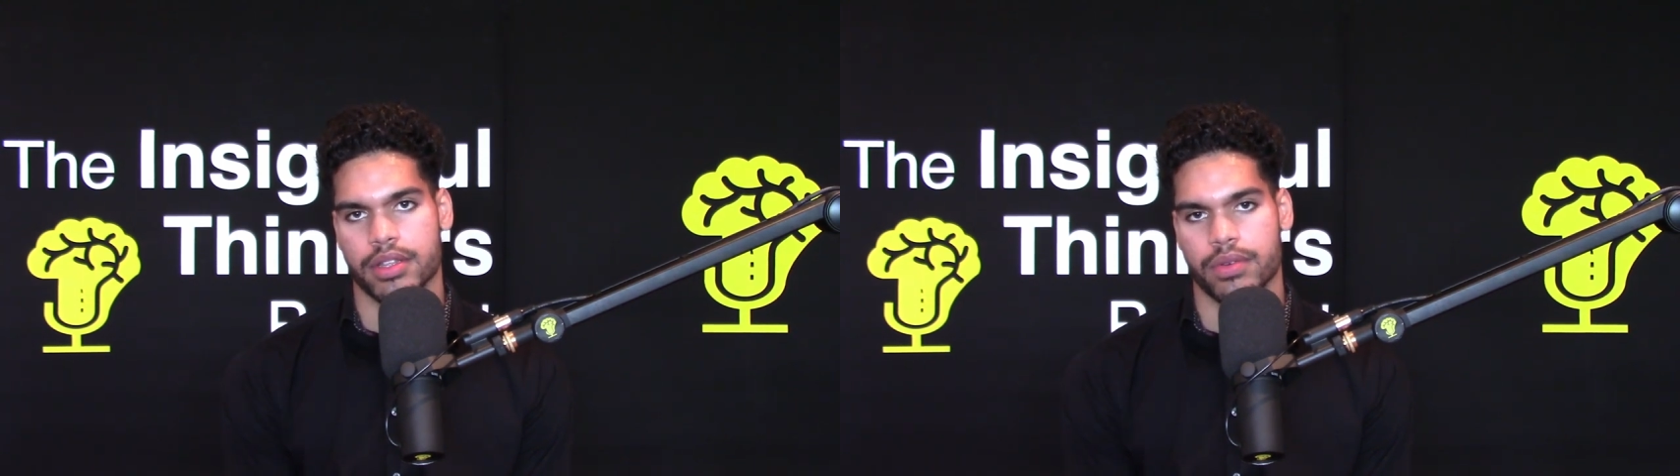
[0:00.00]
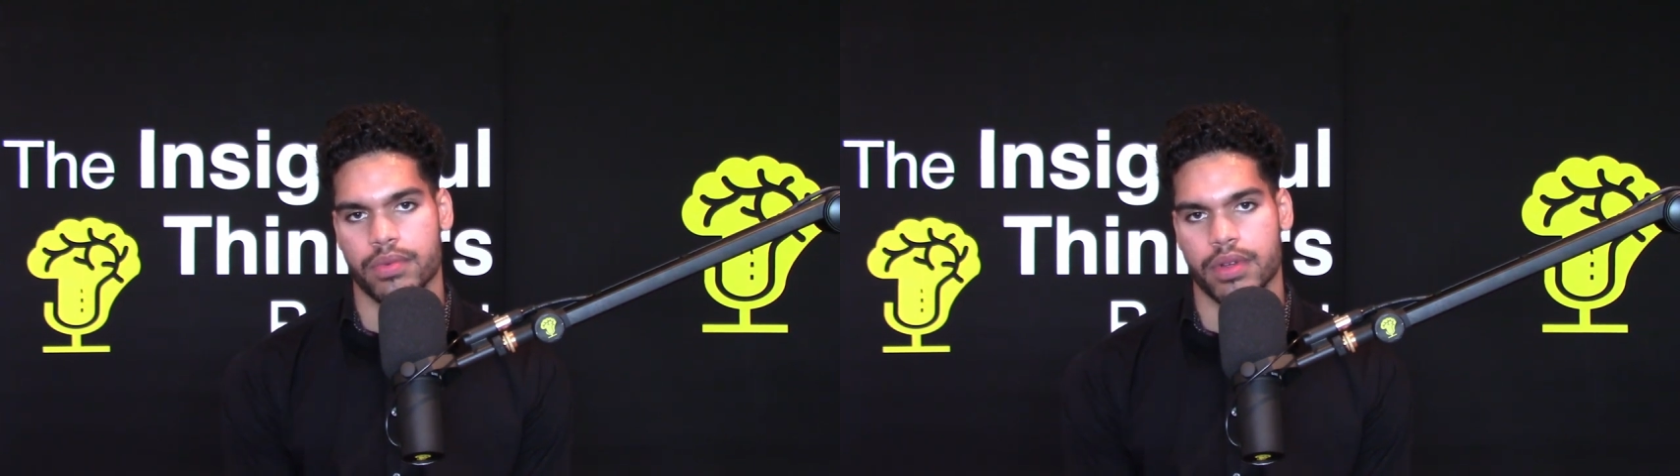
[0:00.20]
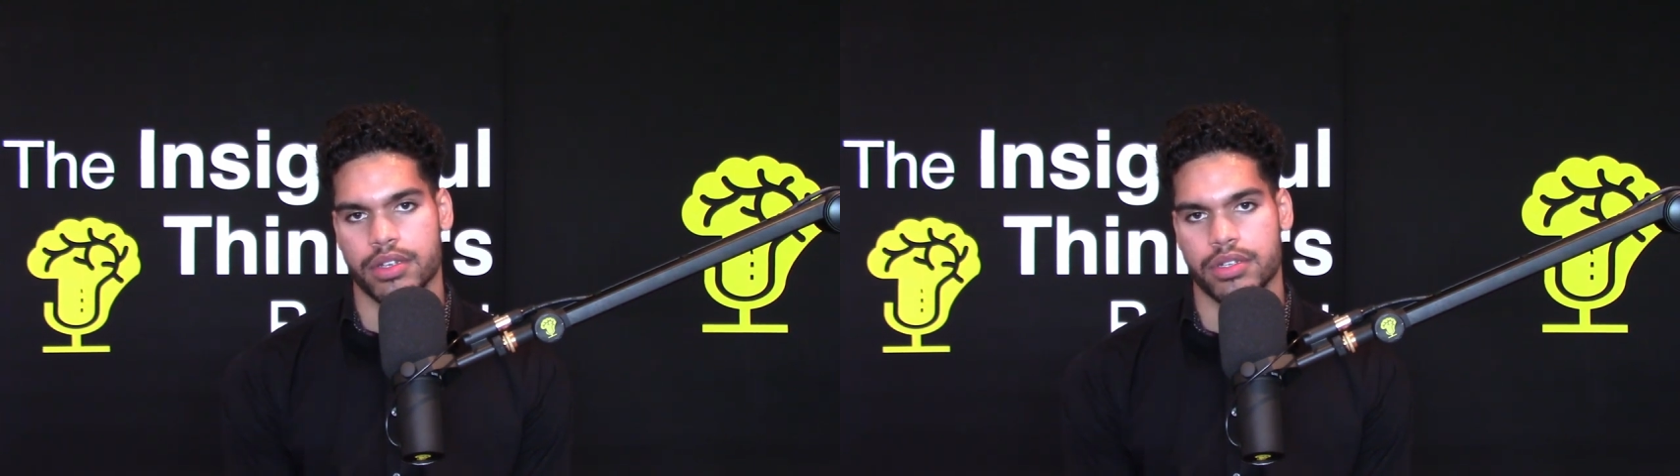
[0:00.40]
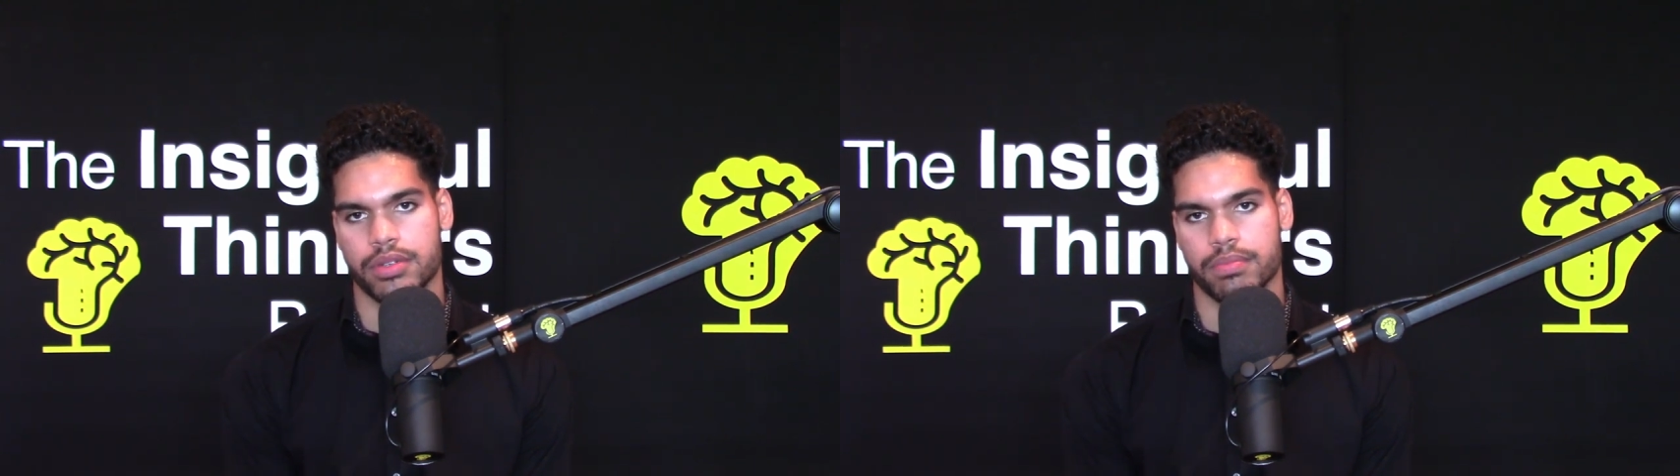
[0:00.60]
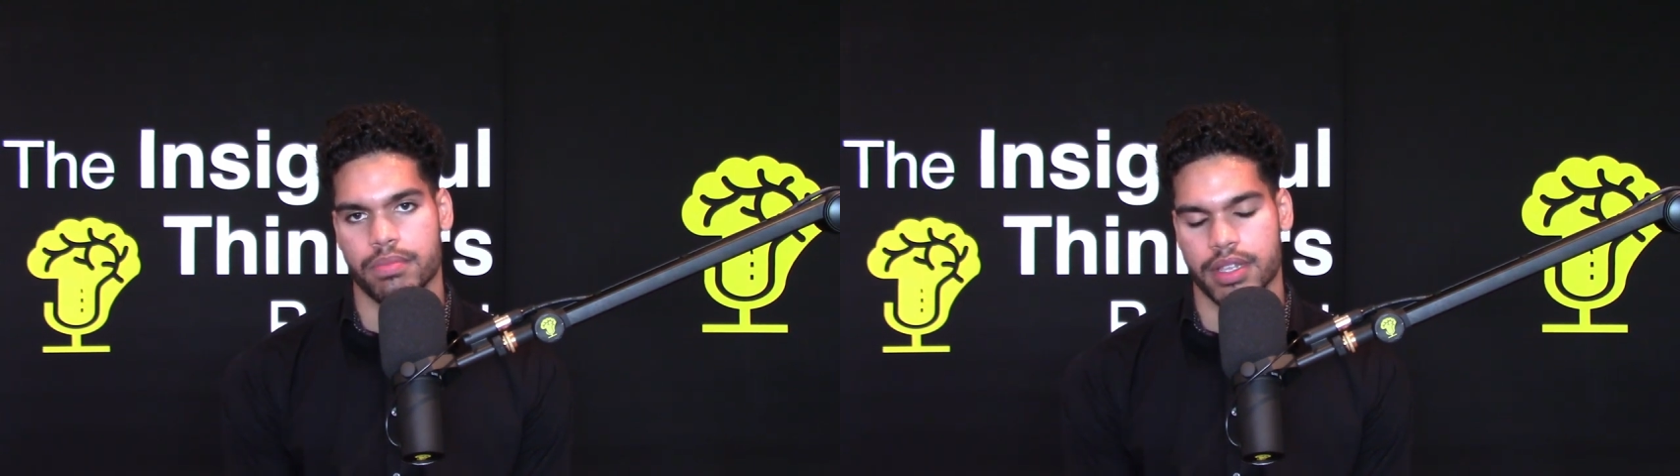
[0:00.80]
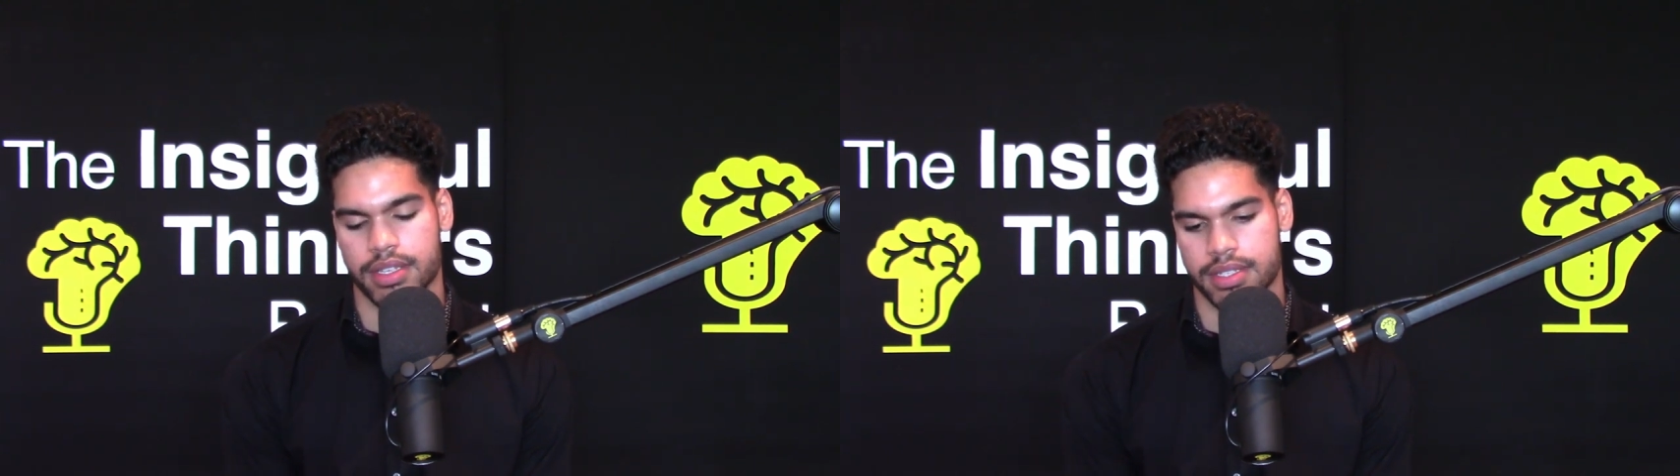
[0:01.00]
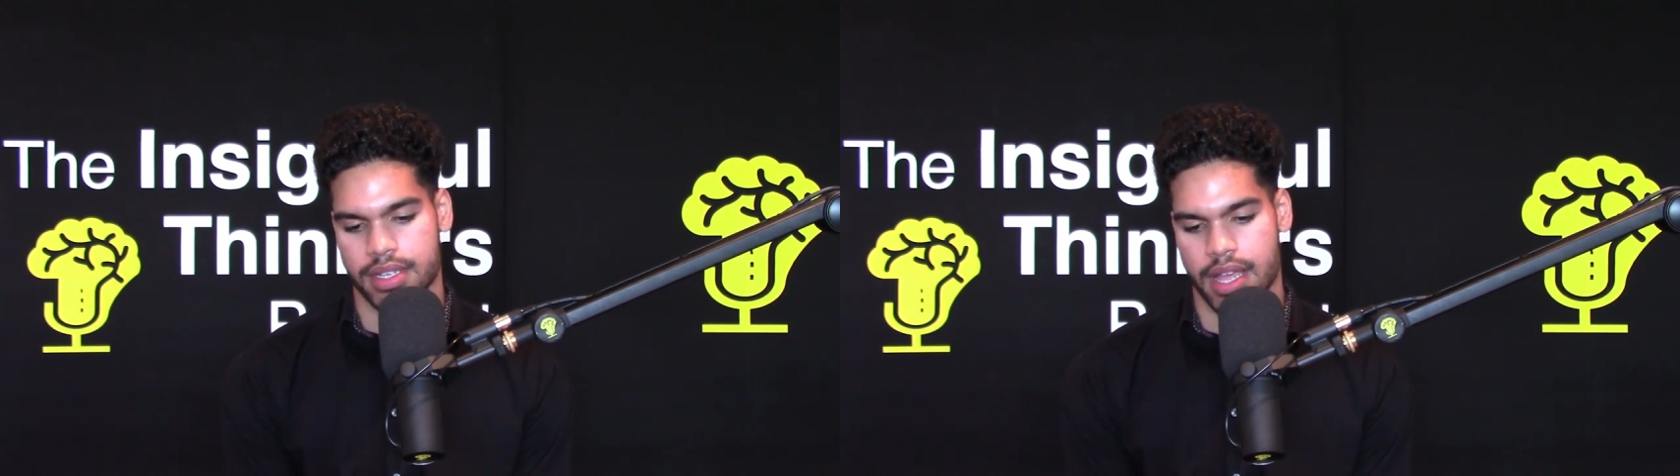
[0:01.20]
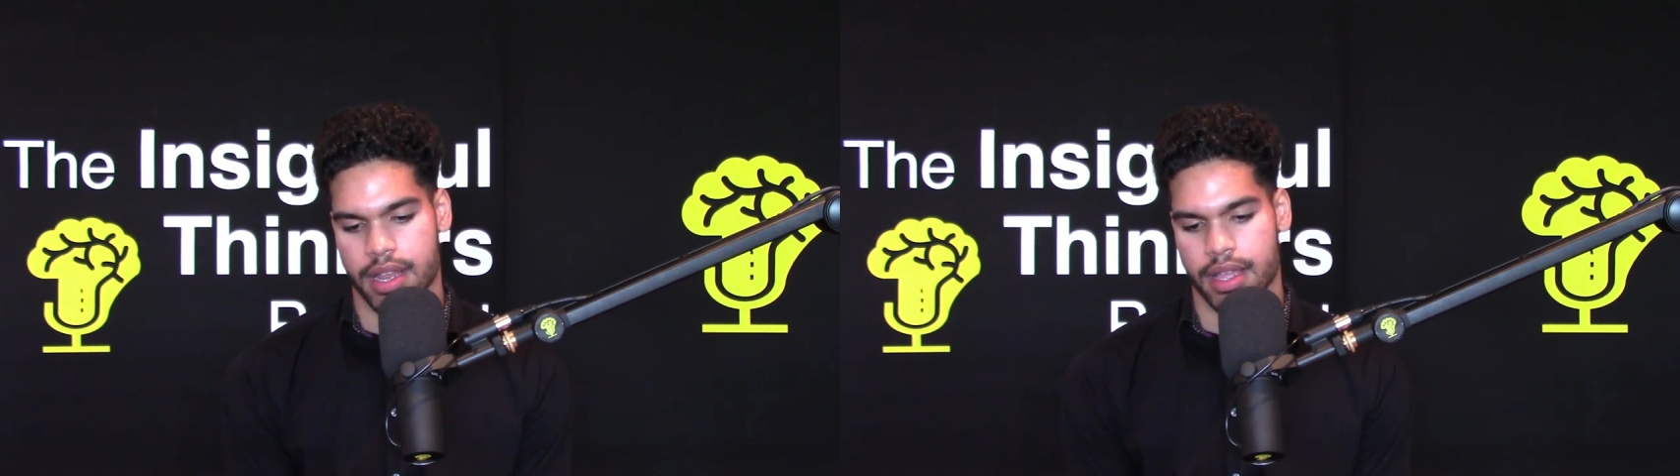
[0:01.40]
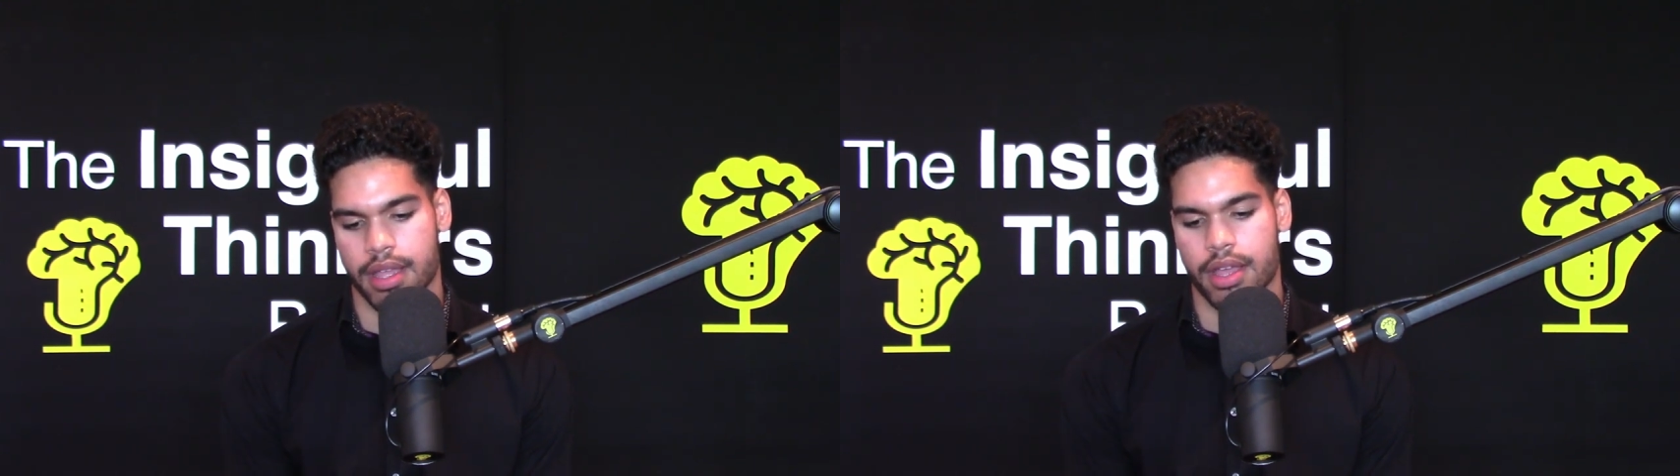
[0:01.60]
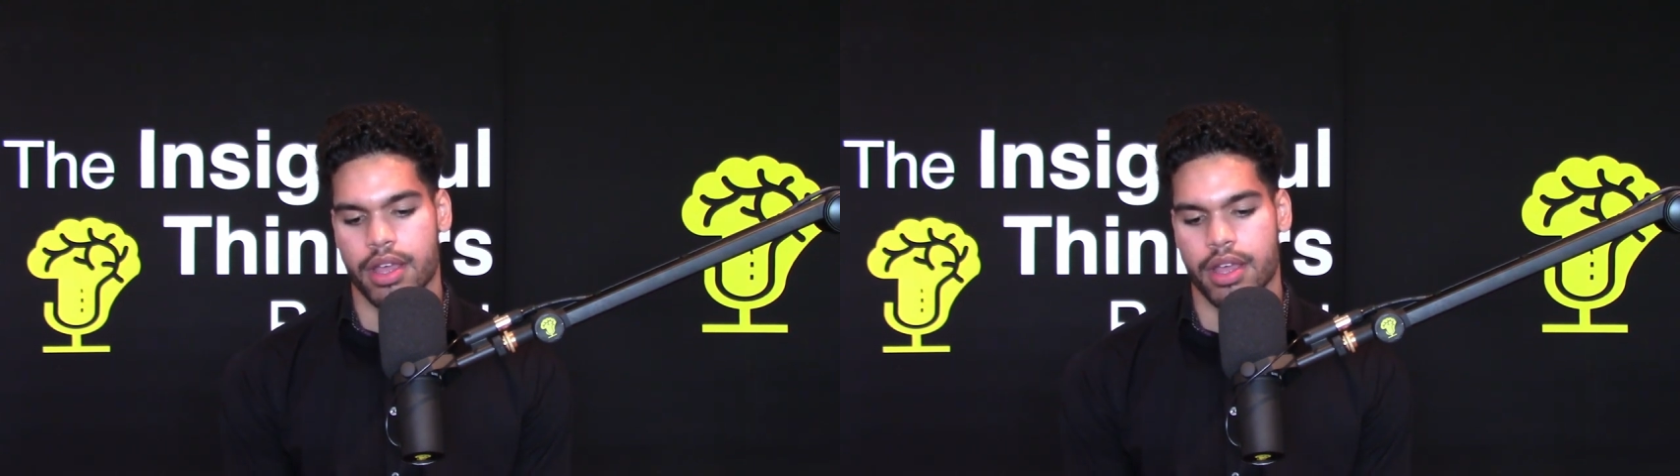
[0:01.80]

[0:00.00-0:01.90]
enrichment setting.